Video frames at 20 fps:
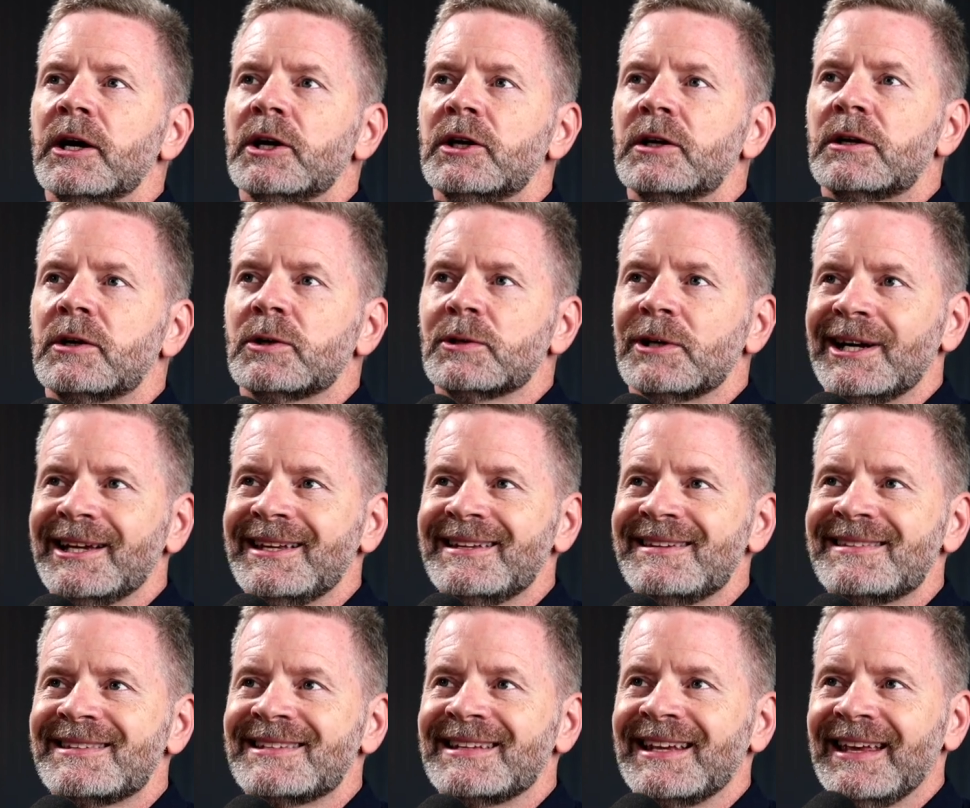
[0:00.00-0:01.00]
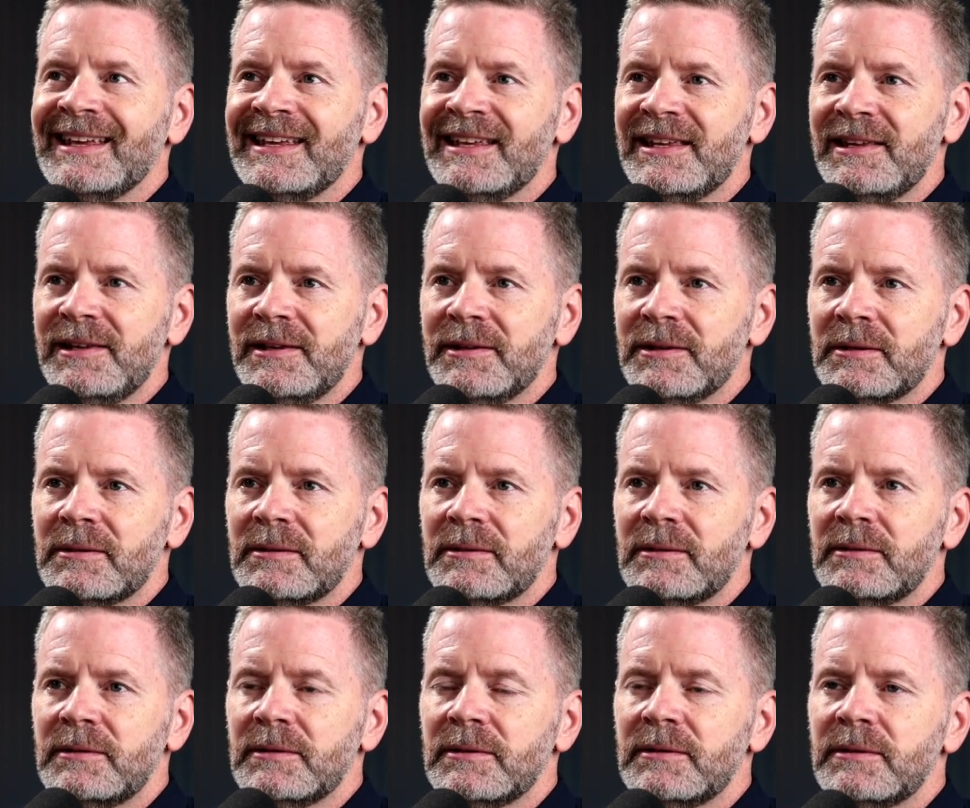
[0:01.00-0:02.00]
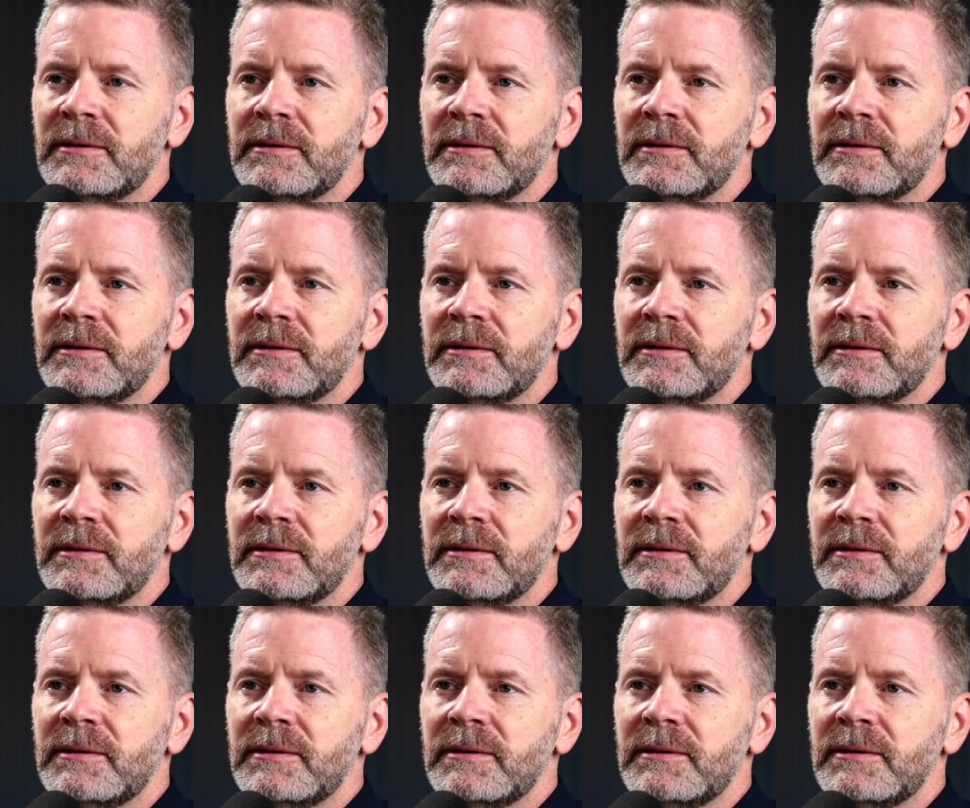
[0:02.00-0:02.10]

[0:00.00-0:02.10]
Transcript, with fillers: Christ healed